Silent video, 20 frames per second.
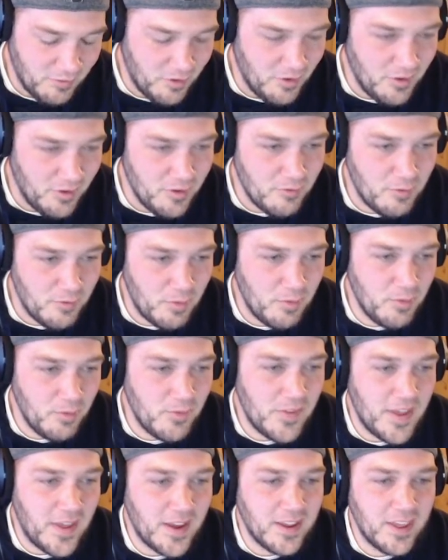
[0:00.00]
Remember when
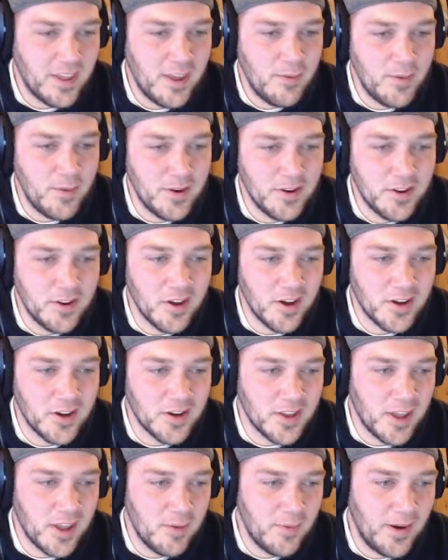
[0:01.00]
that game and Gun
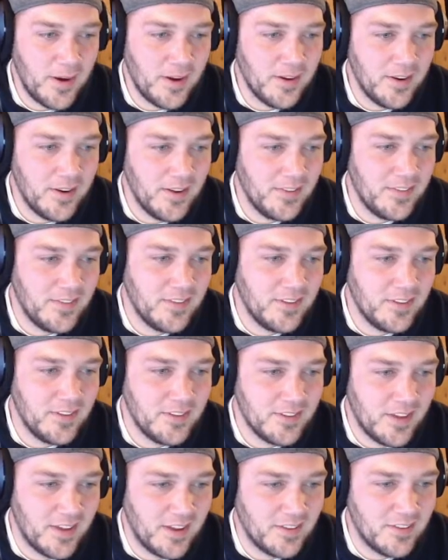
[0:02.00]
came out at the
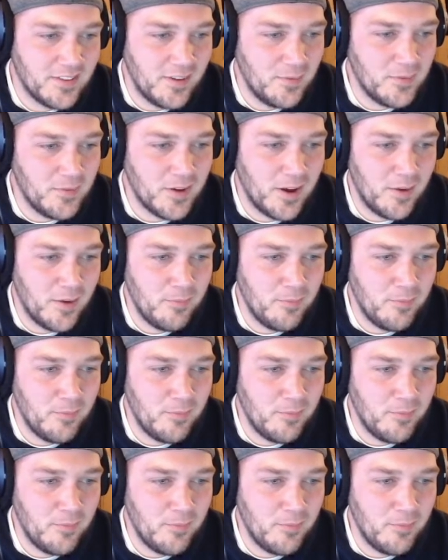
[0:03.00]
exact same time?